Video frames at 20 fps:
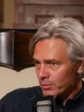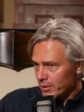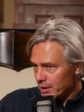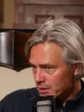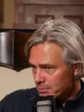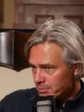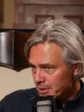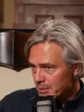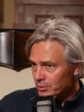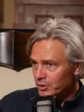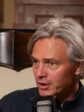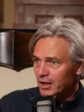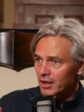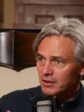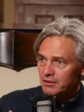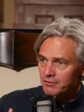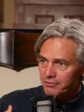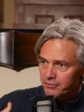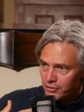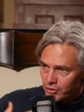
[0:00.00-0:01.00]
We had the people
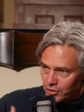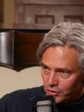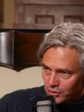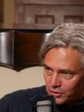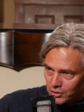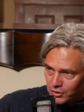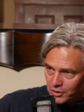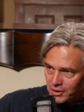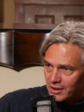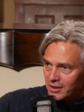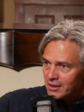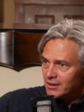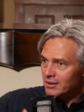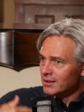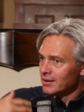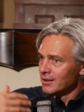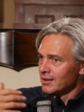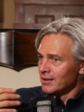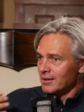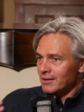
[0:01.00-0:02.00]
carrying the food, the
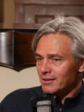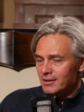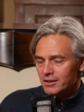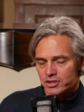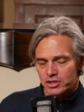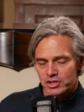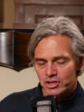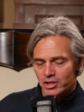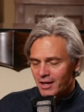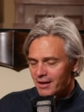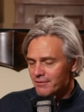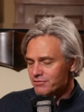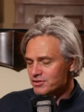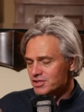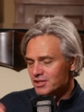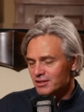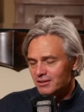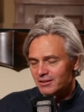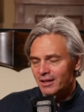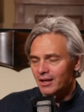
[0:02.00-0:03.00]
mm. the
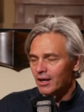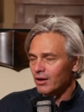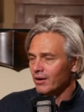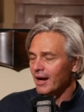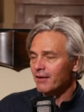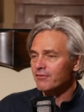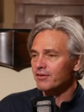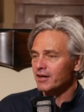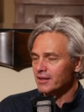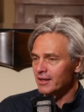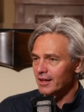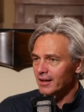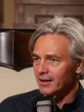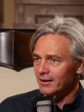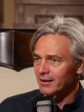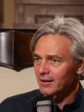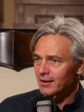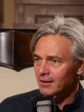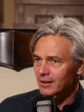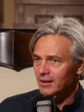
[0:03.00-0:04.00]
chefs, you know,
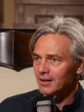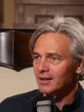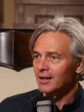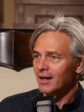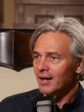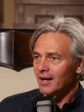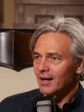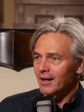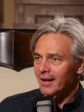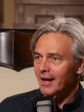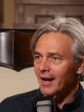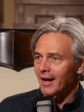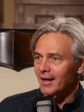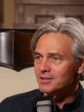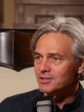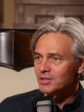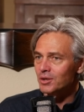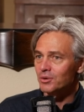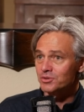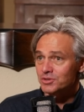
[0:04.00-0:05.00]
everything. Wow.
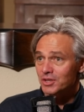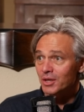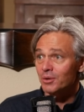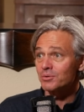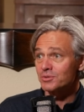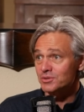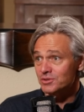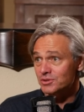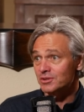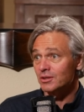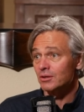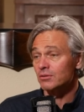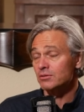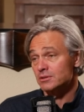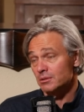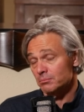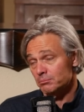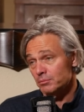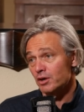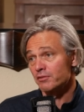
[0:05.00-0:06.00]
Yeah. So it was it was it's it
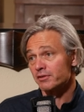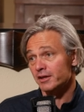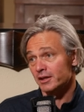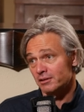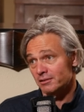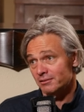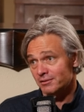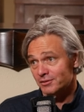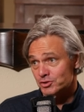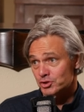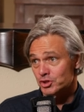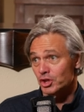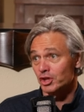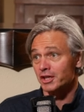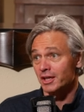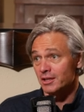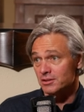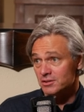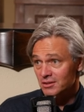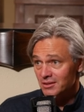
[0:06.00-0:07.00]
was a, a moving production.
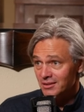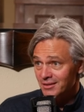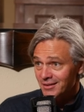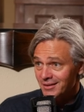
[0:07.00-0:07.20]
circus.